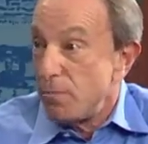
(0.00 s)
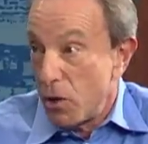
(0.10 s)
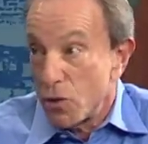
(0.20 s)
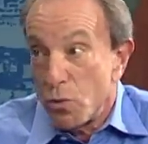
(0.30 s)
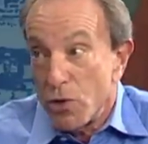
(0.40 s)

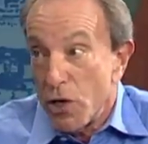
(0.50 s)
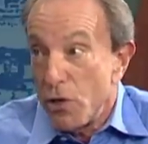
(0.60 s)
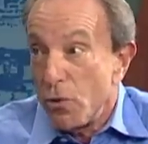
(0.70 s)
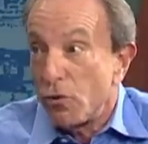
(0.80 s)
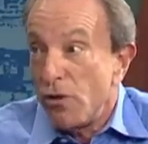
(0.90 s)
because we're going to
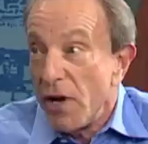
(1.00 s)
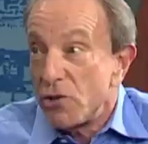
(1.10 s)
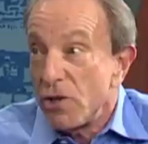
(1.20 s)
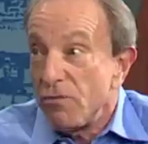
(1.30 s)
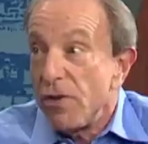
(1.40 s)
do
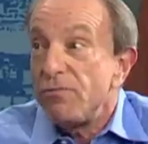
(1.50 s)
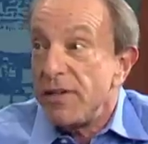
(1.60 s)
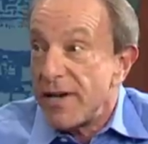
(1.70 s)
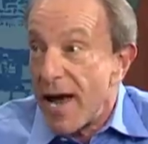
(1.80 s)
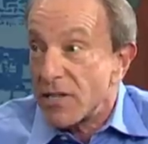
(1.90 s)

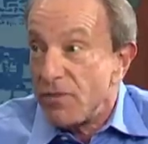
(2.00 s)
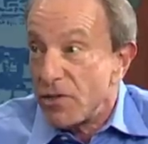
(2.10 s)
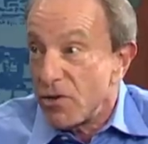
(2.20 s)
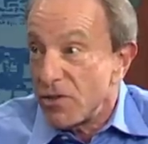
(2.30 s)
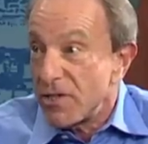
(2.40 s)
350 tax
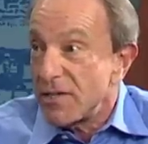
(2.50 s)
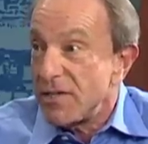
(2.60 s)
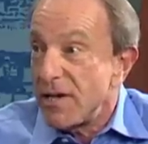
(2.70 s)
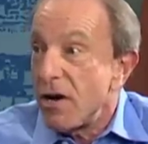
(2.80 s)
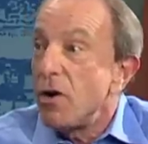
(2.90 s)
returns this
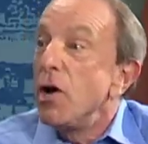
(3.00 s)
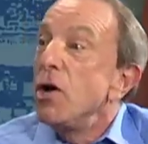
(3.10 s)
year,